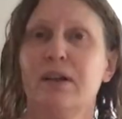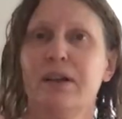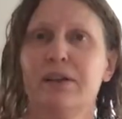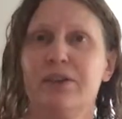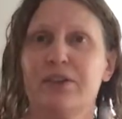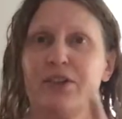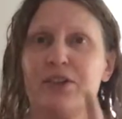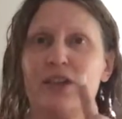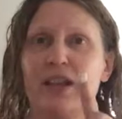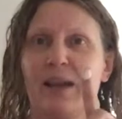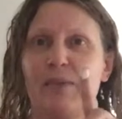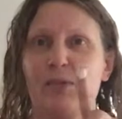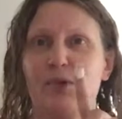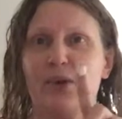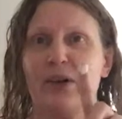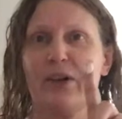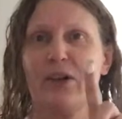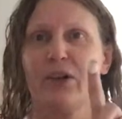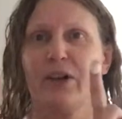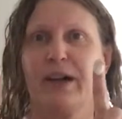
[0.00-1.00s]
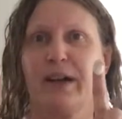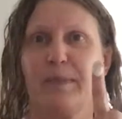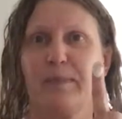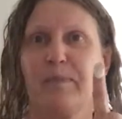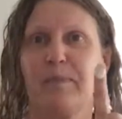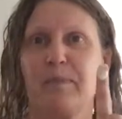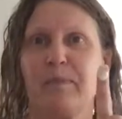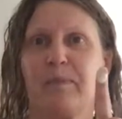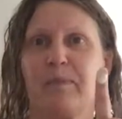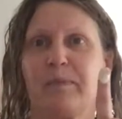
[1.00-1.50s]
This is hemorrhoid cream.
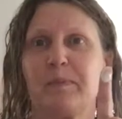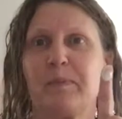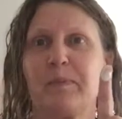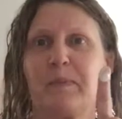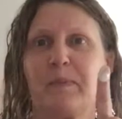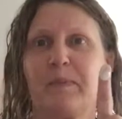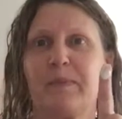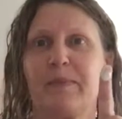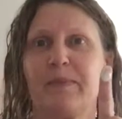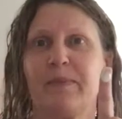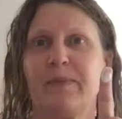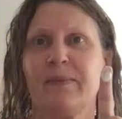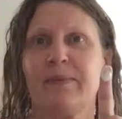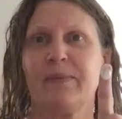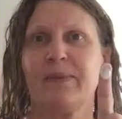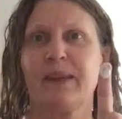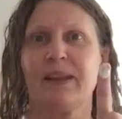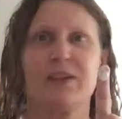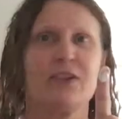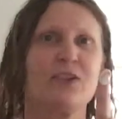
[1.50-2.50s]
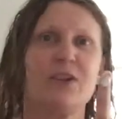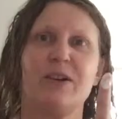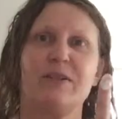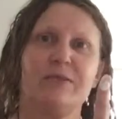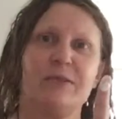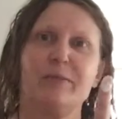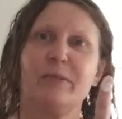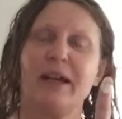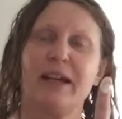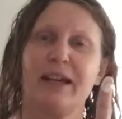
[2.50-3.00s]
It's not
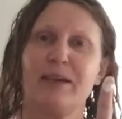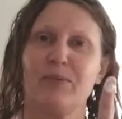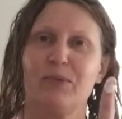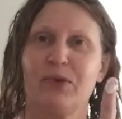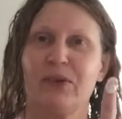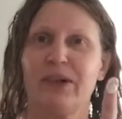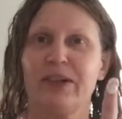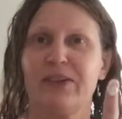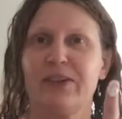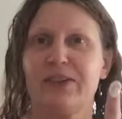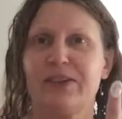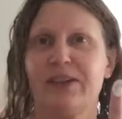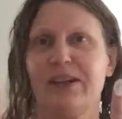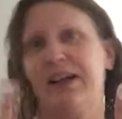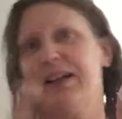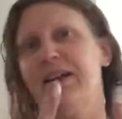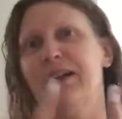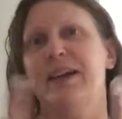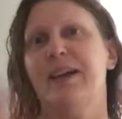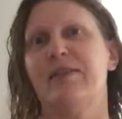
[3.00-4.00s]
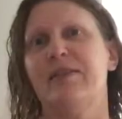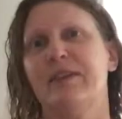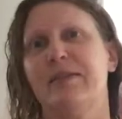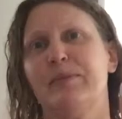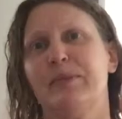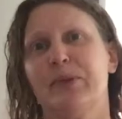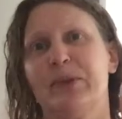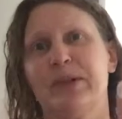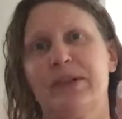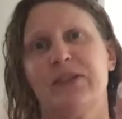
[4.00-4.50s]
for my hemorrhoids. I don't have
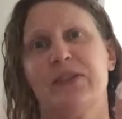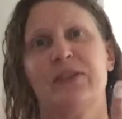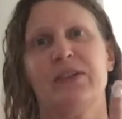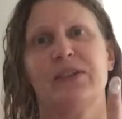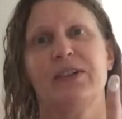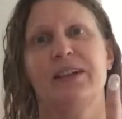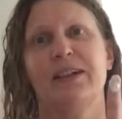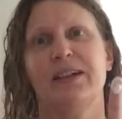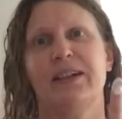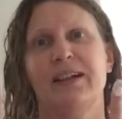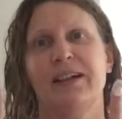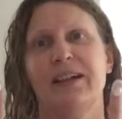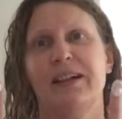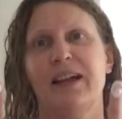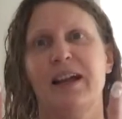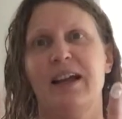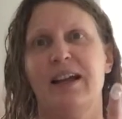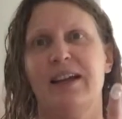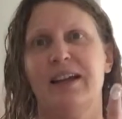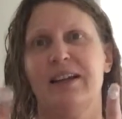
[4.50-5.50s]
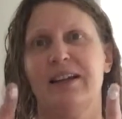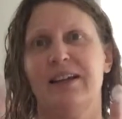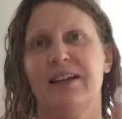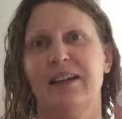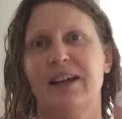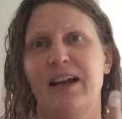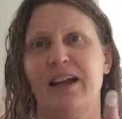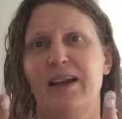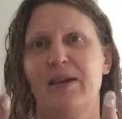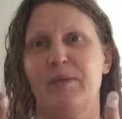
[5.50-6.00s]
hemorrhoids. And
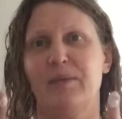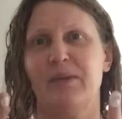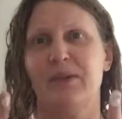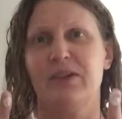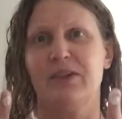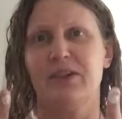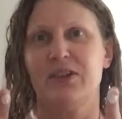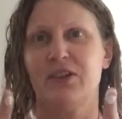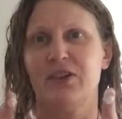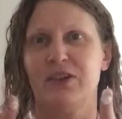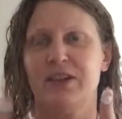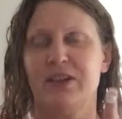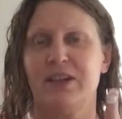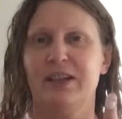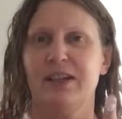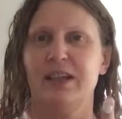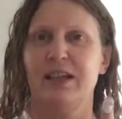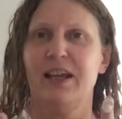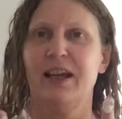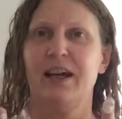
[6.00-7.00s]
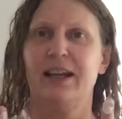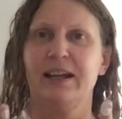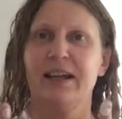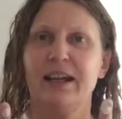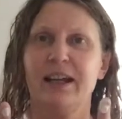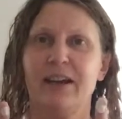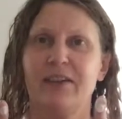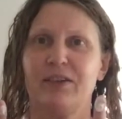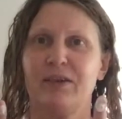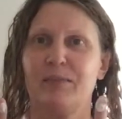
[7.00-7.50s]
since you heard that, I'm going
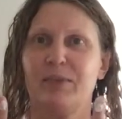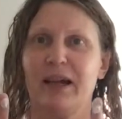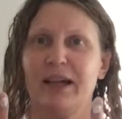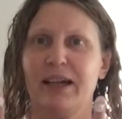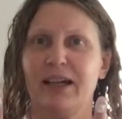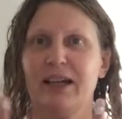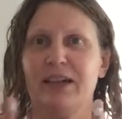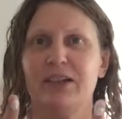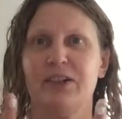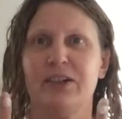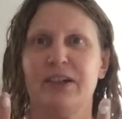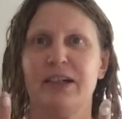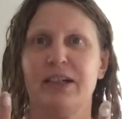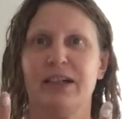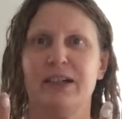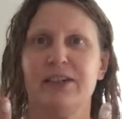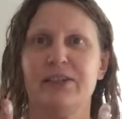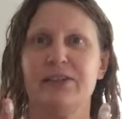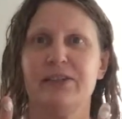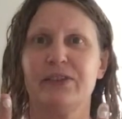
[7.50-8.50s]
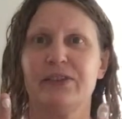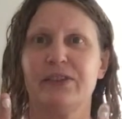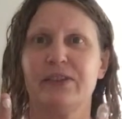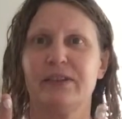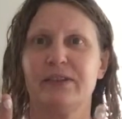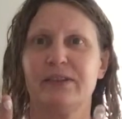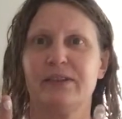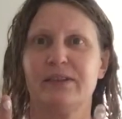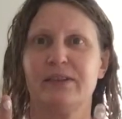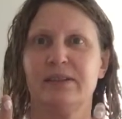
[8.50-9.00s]
to have to pluck out your ears.
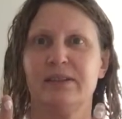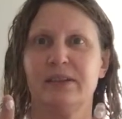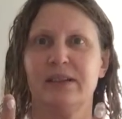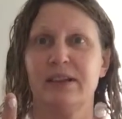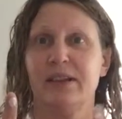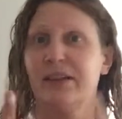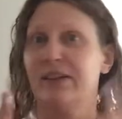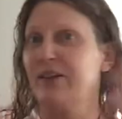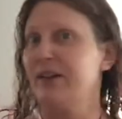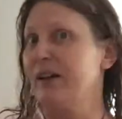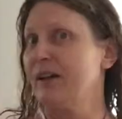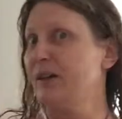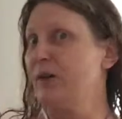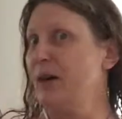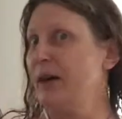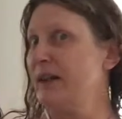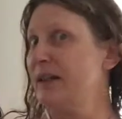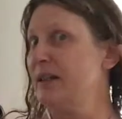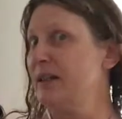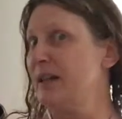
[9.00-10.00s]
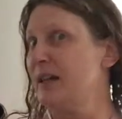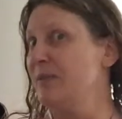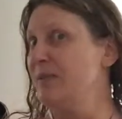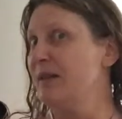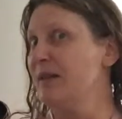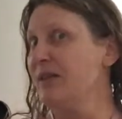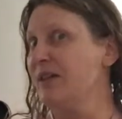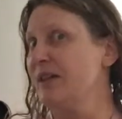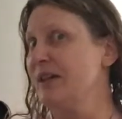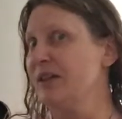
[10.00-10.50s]
They're quite deep
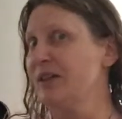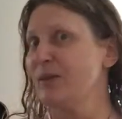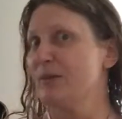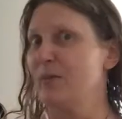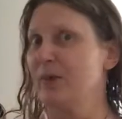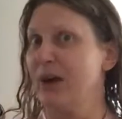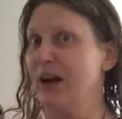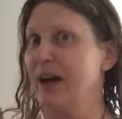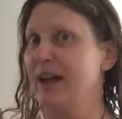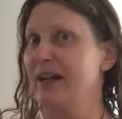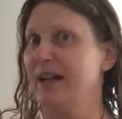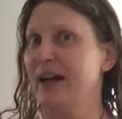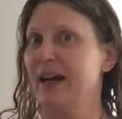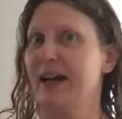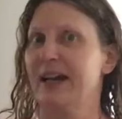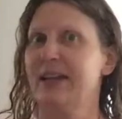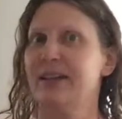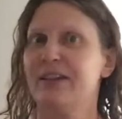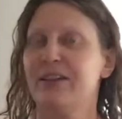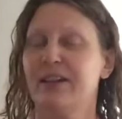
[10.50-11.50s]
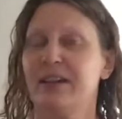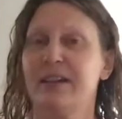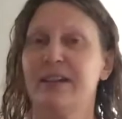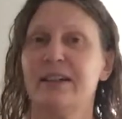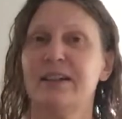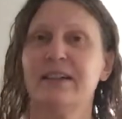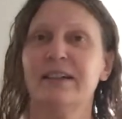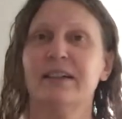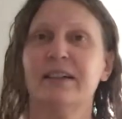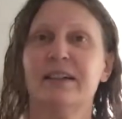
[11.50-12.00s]
inside your brain, eh? So,
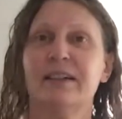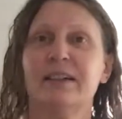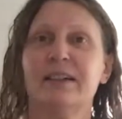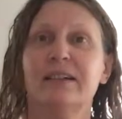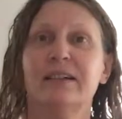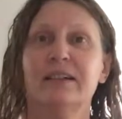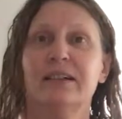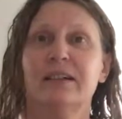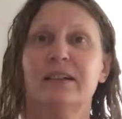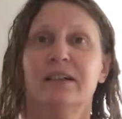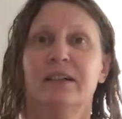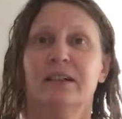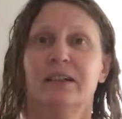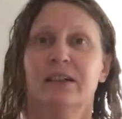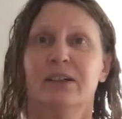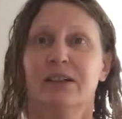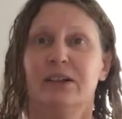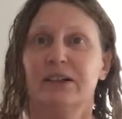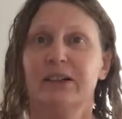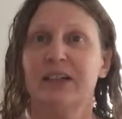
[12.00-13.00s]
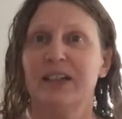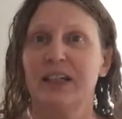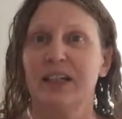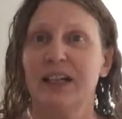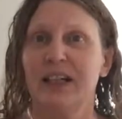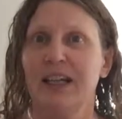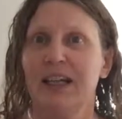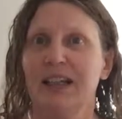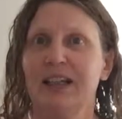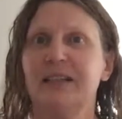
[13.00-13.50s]
or in your
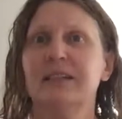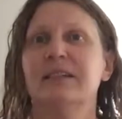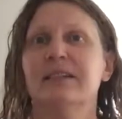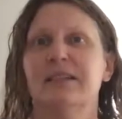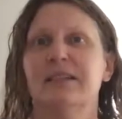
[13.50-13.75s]
head.